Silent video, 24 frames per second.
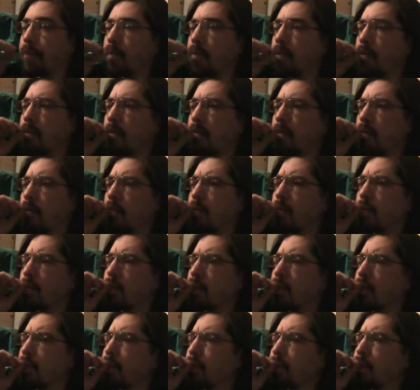
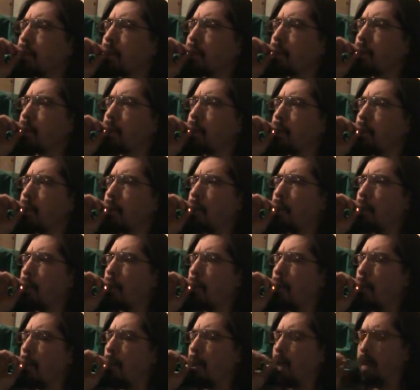
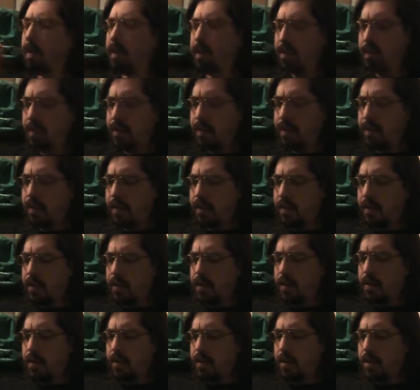
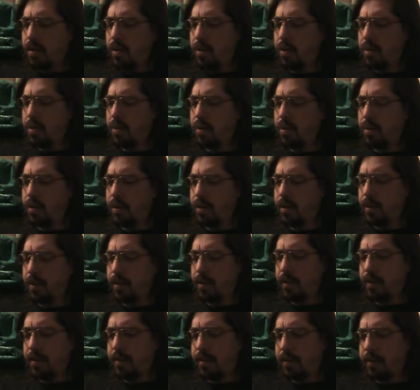
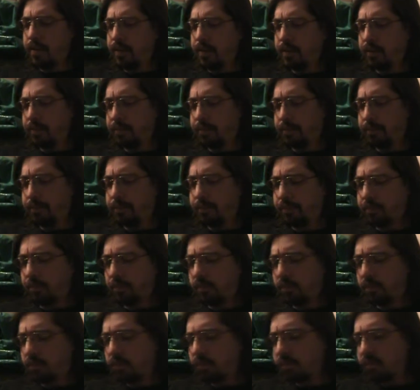
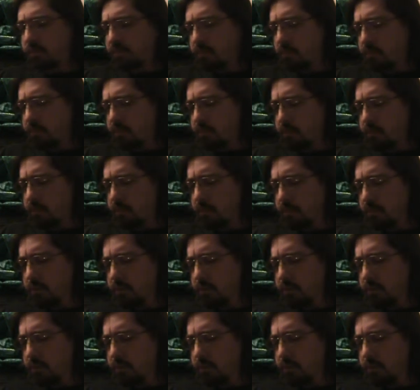Nothing is said.